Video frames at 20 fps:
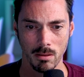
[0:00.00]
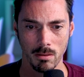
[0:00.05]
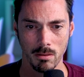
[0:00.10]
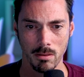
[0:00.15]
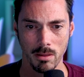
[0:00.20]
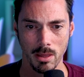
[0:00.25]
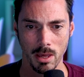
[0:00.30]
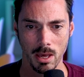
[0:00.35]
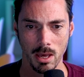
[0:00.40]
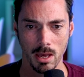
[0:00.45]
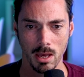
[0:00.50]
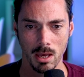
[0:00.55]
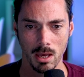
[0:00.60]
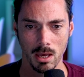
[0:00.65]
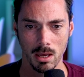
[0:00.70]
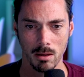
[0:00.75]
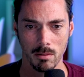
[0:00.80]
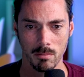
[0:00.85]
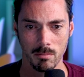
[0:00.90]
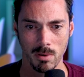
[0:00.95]

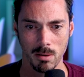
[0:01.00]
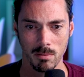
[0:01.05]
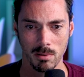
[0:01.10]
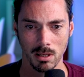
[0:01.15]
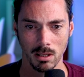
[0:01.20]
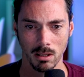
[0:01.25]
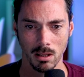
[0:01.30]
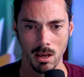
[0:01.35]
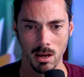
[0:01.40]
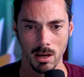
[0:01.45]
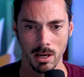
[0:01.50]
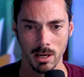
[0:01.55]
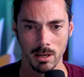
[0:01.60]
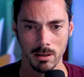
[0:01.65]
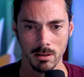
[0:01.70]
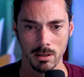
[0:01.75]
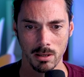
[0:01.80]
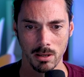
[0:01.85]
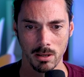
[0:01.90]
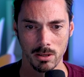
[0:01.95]
there, maybe a little
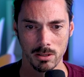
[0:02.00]
higher.